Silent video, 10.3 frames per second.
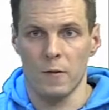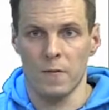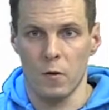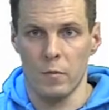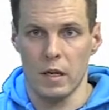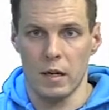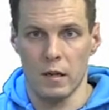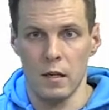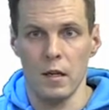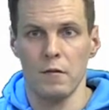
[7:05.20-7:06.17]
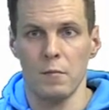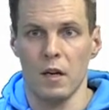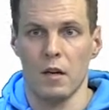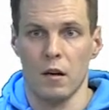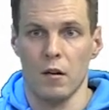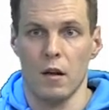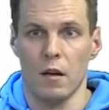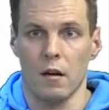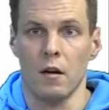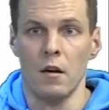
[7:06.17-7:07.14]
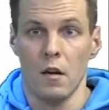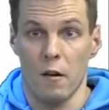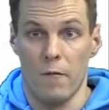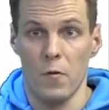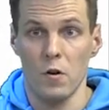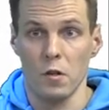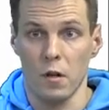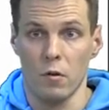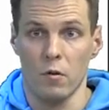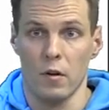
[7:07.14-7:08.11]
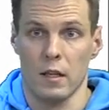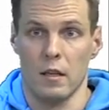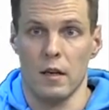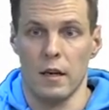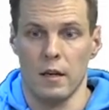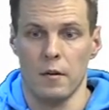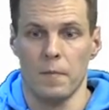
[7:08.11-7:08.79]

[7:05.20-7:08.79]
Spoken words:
for me and it gives me kind of like a first look at the data.